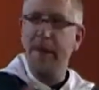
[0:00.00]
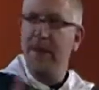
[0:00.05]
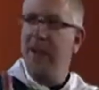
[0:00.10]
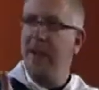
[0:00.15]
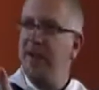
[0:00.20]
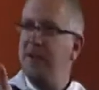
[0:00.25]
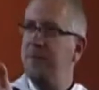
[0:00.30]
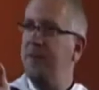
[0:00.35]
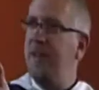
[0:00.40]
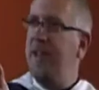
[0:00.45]
And
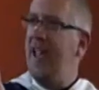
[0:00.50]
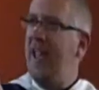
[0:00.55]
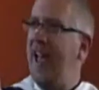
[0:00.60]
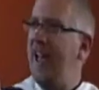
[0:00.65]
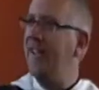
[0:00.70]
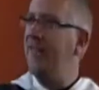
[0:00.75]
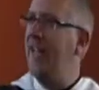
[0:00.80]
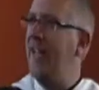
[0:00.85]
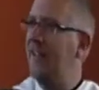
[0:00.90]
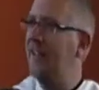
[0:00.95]
because we
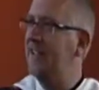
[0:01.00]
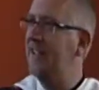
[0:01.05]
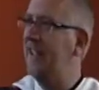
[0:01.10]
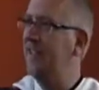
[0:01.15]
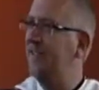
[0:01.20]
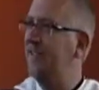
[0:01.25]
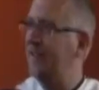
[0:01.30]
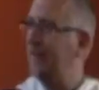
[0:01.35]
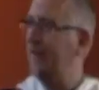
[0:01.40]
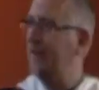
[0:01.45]
have that
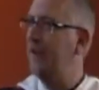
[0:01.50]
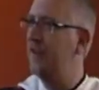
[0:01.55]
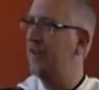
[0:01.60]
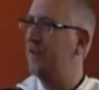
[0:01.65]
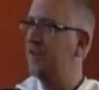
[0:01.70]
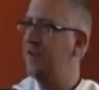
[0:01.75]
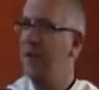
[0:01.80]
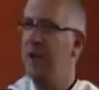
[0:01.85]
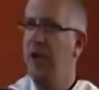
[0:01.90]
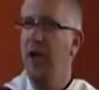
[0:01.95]
gift
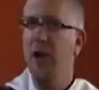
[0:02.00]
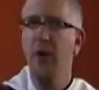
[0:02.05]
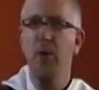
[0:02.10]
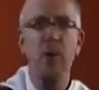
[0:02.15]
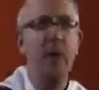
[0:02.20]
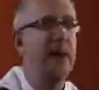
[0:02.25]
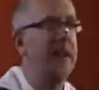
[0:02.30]
first,